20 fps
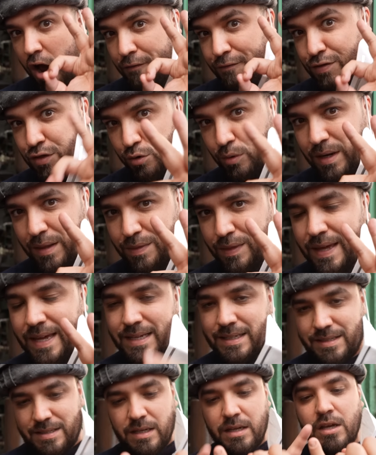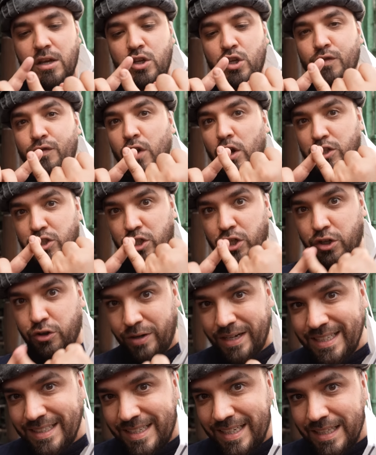of three things. You've got your
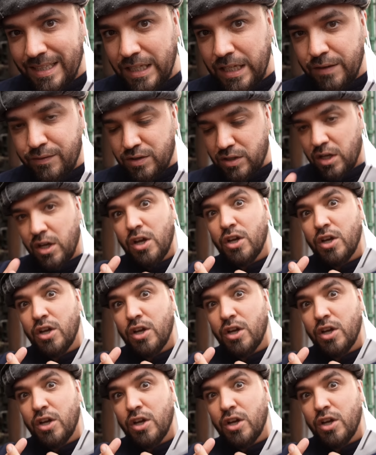green tea leaves,